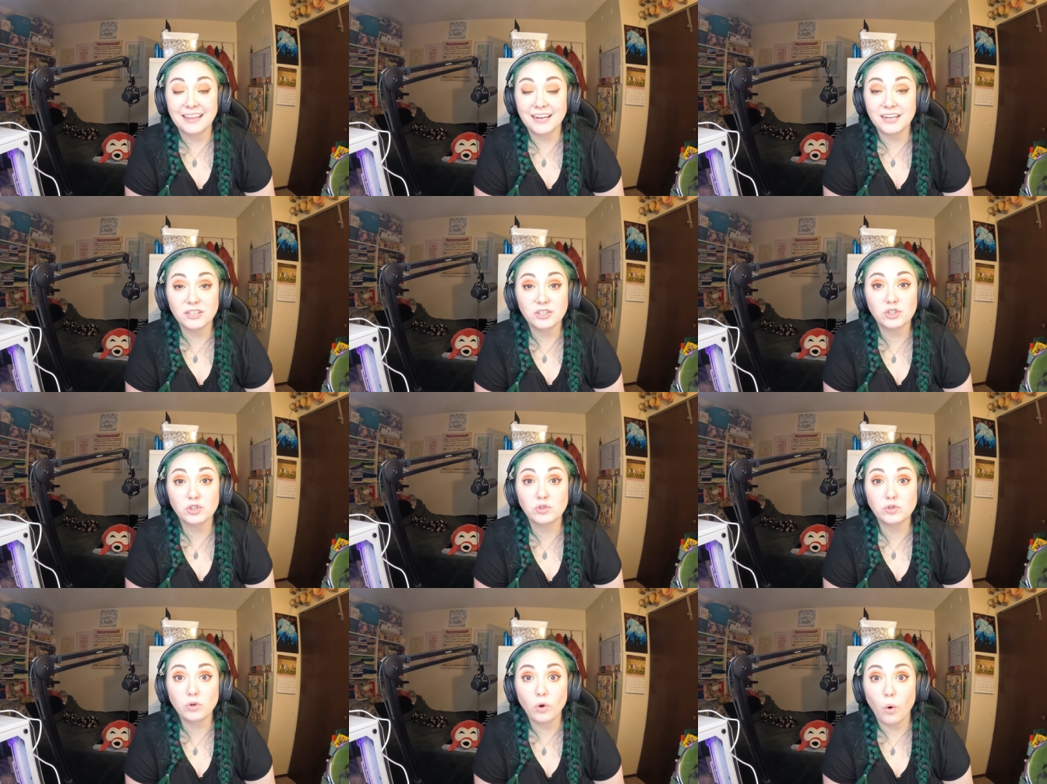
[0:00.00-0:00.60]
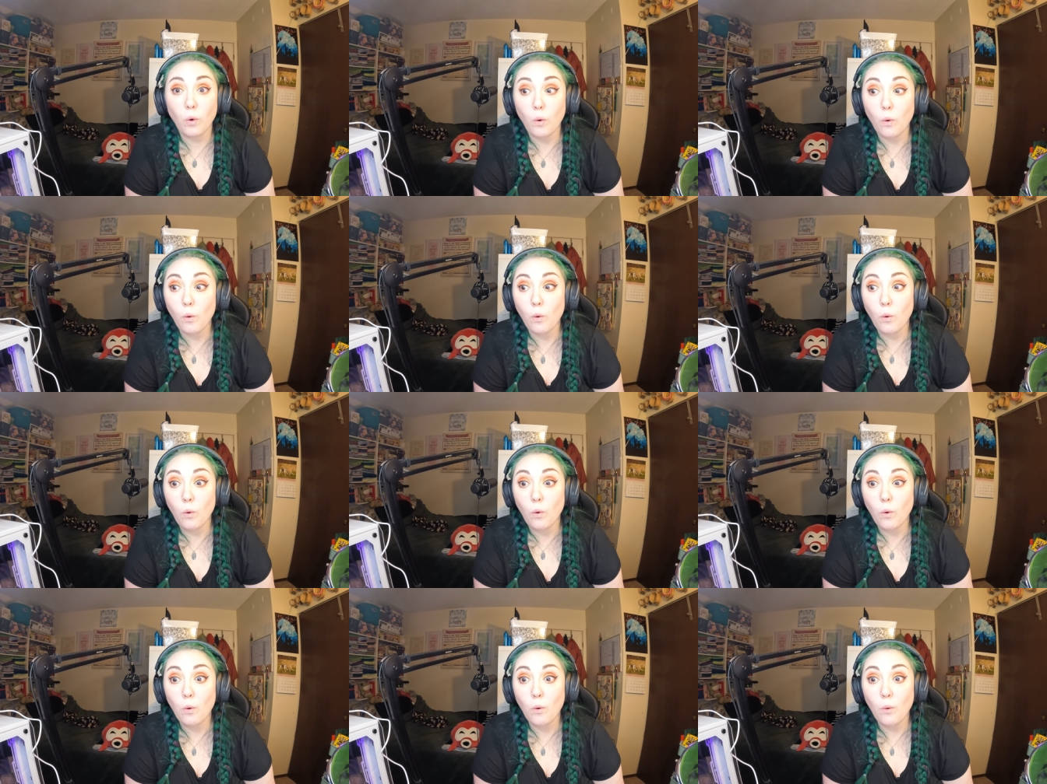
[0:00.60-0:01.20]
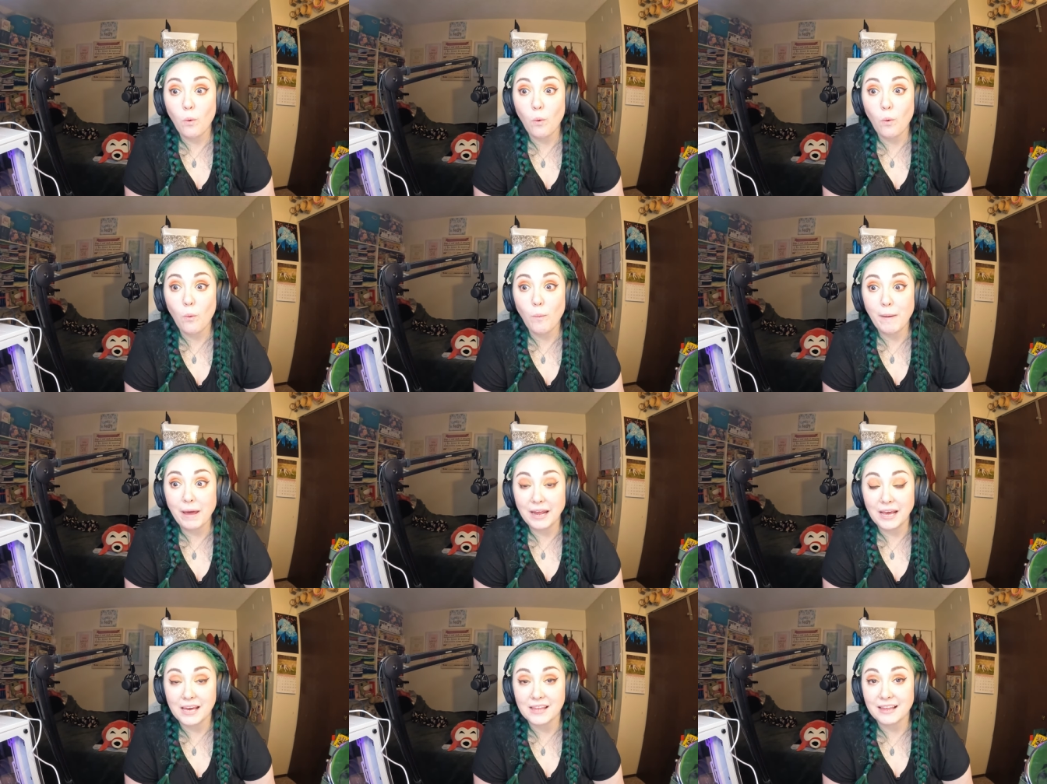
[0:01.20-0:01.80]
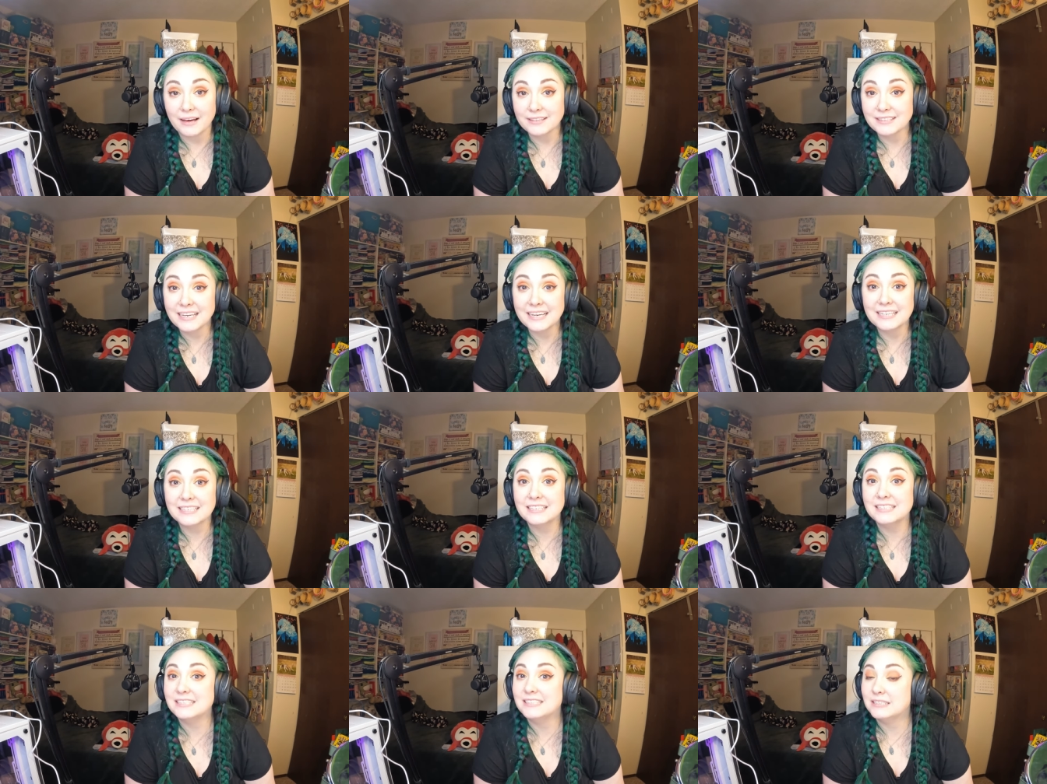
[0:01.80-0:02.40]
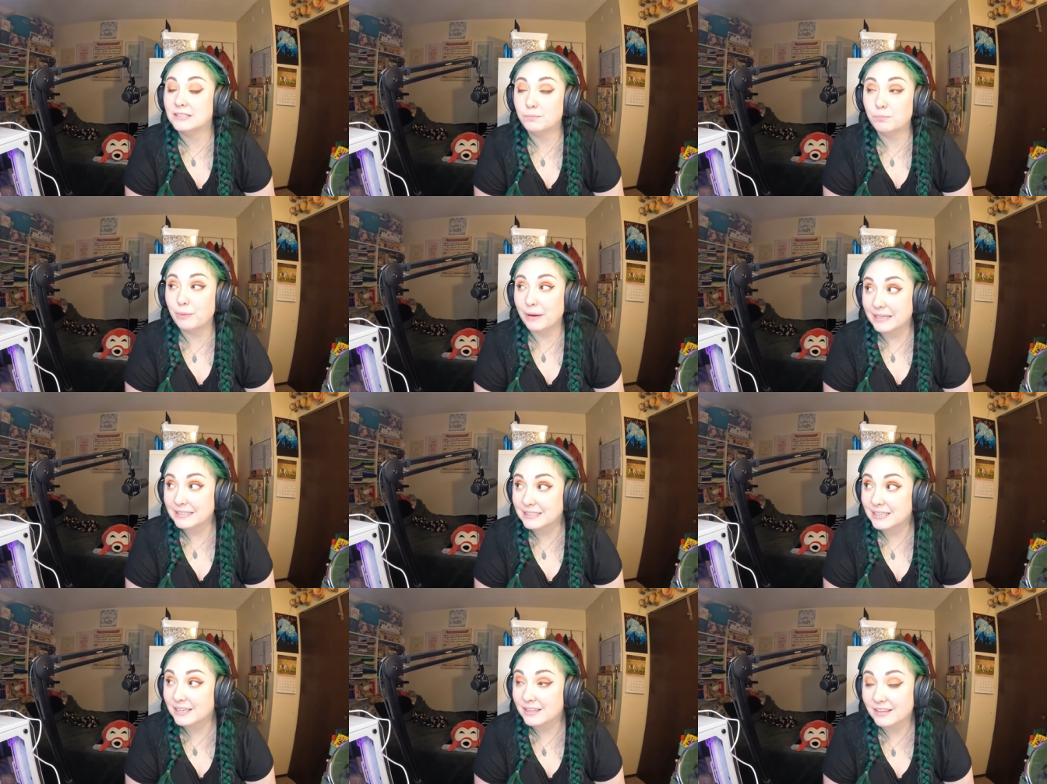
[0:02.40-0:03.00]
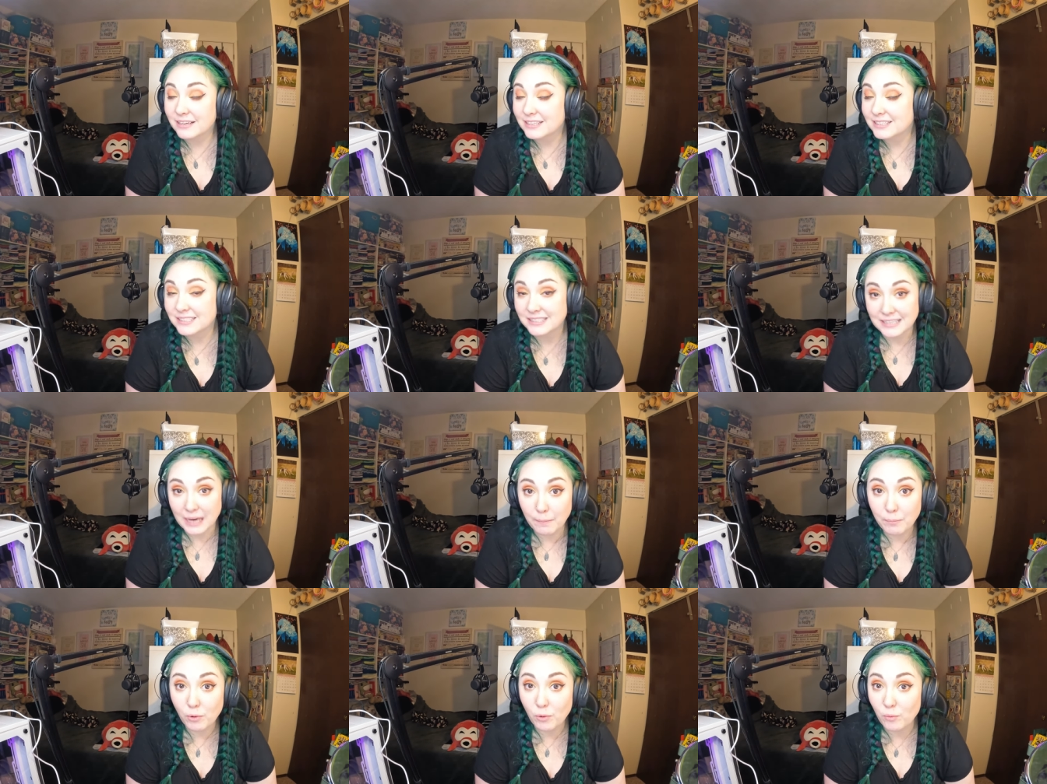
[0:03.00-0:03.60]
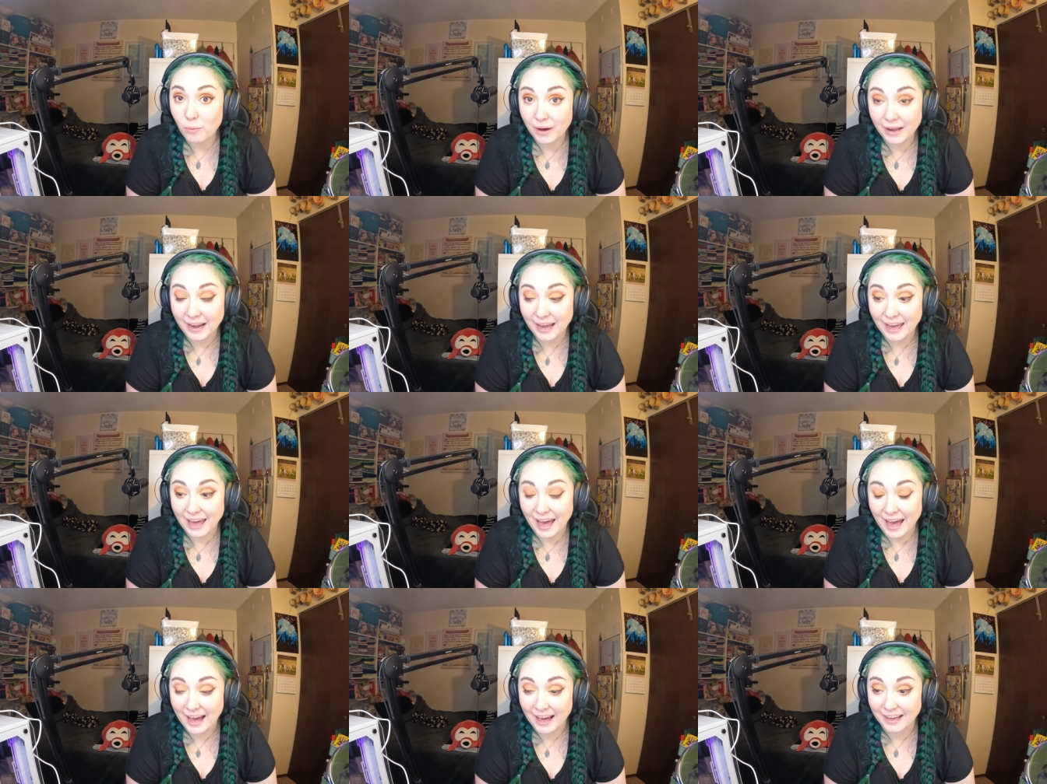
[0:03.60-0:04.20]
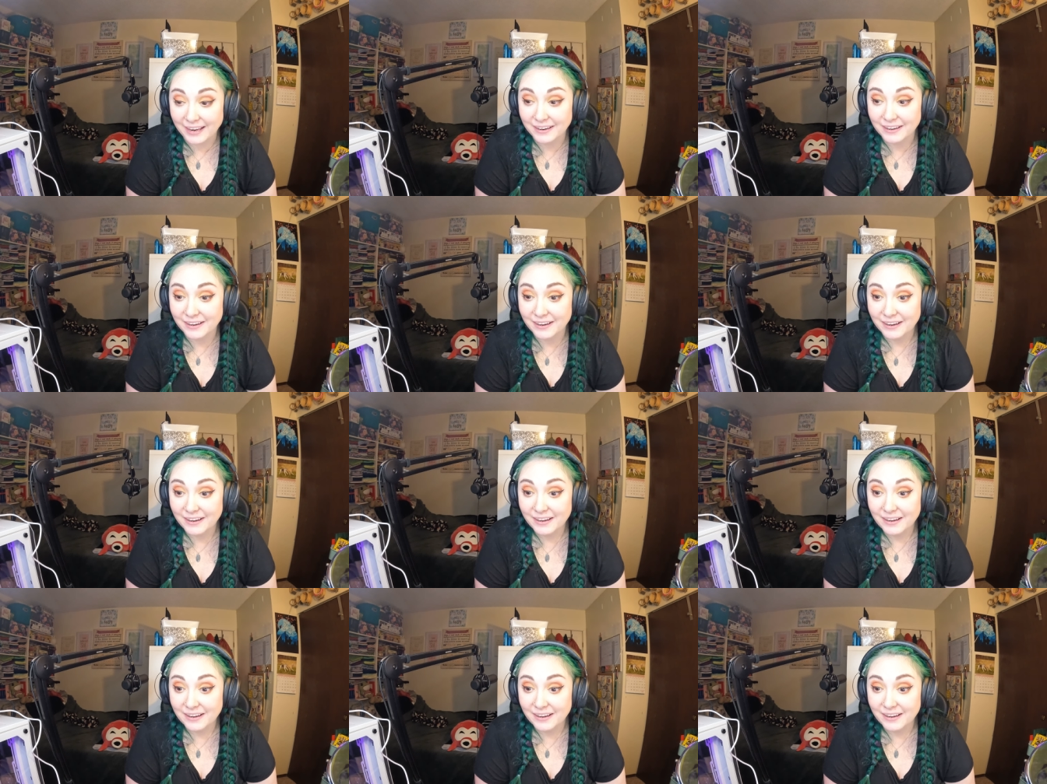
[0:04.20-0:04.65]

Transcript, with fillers: That is so many. That's like basically double what I had